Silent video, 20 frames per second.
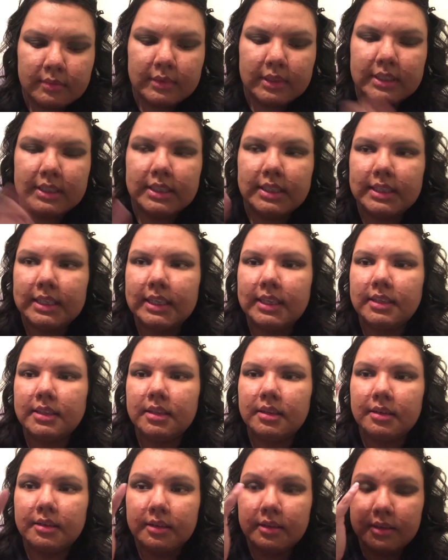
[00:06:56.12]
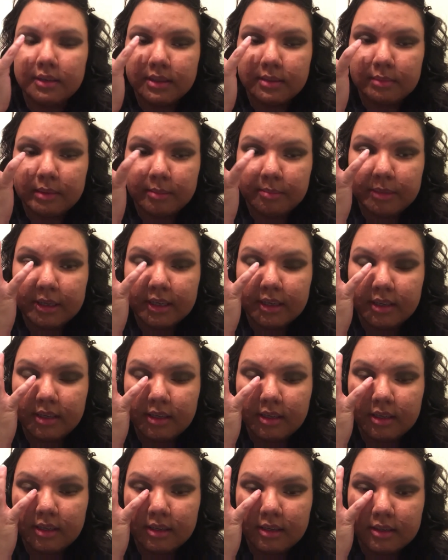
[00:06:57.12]
It's just easier to use my
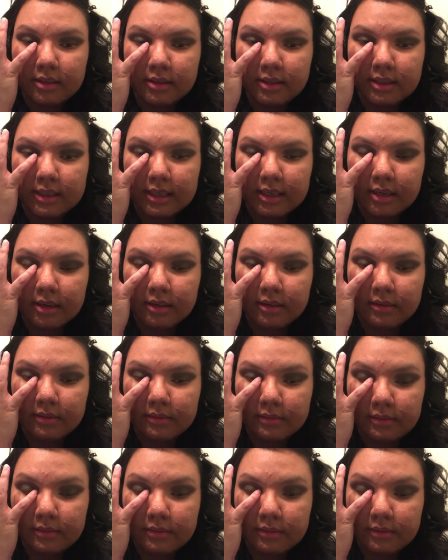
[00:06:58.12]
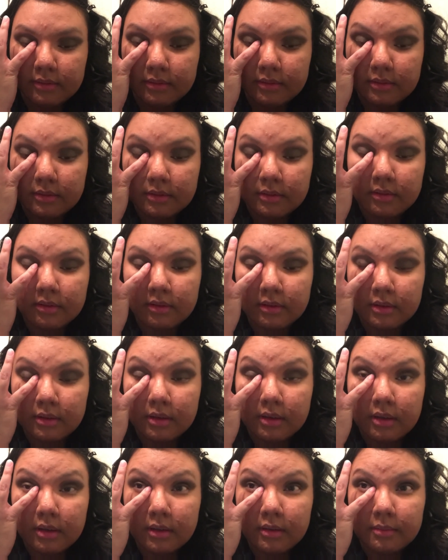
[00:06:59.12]
pinky instead of
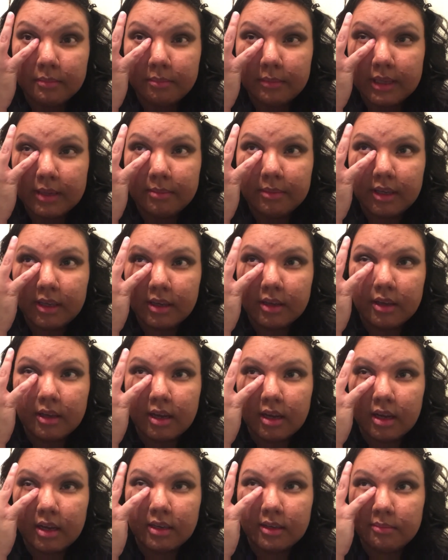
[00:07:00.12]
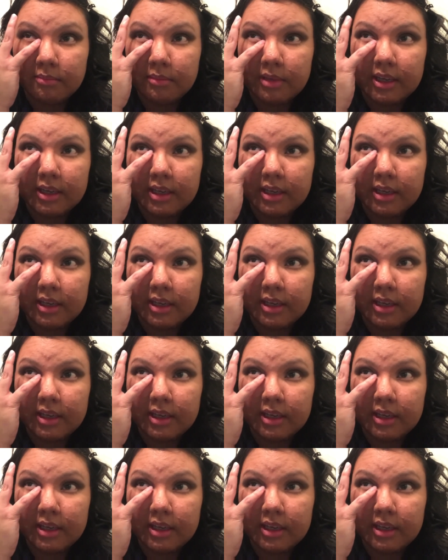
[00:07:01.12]
maybe a cotton